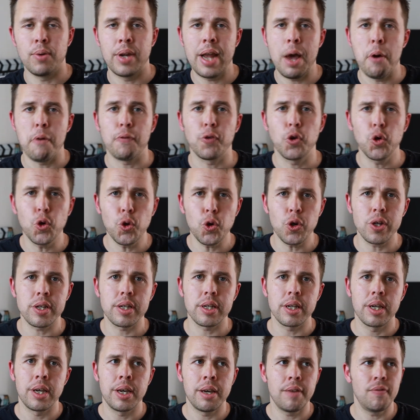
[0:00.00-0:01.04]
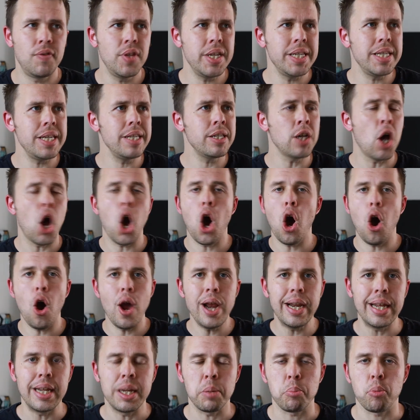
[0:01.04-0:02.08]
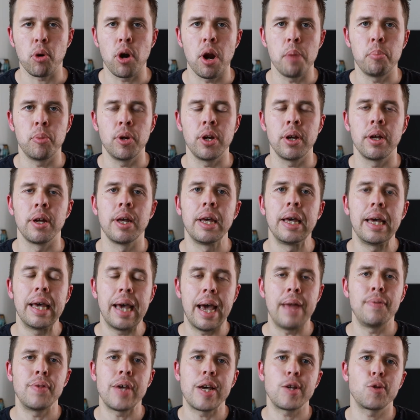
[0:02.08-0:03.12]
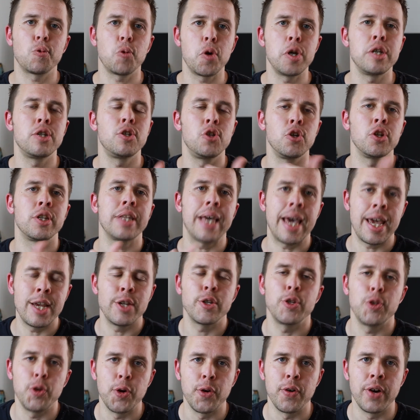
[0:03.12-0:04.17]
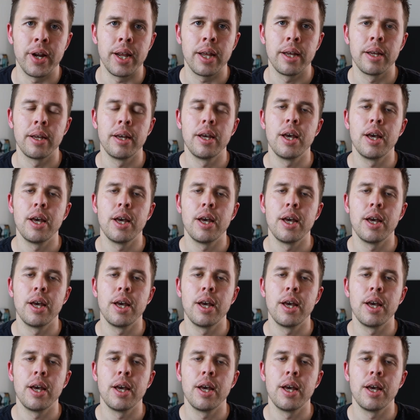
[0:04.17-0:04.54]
Now, of course, this is highly inappropriate and that's why it's just a story.